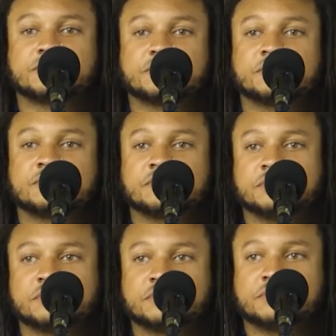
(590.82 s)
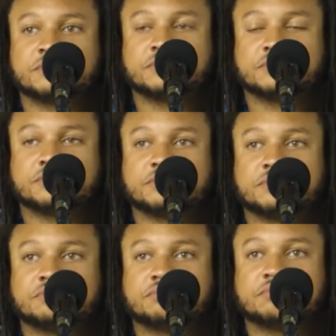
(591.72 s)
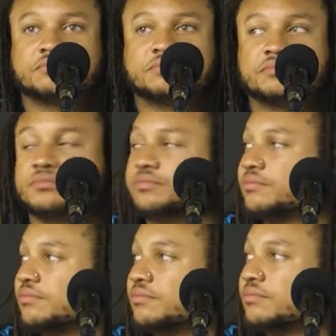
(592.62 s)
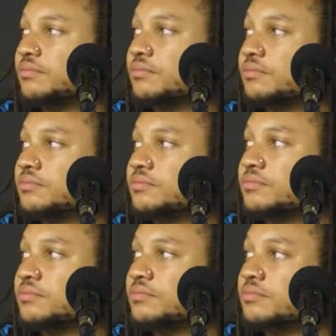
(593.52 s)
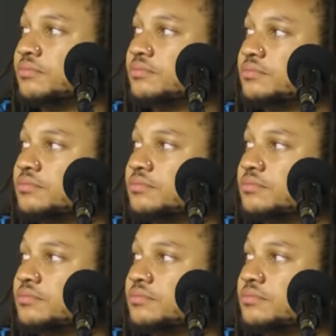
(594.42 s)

The person shown says nothing.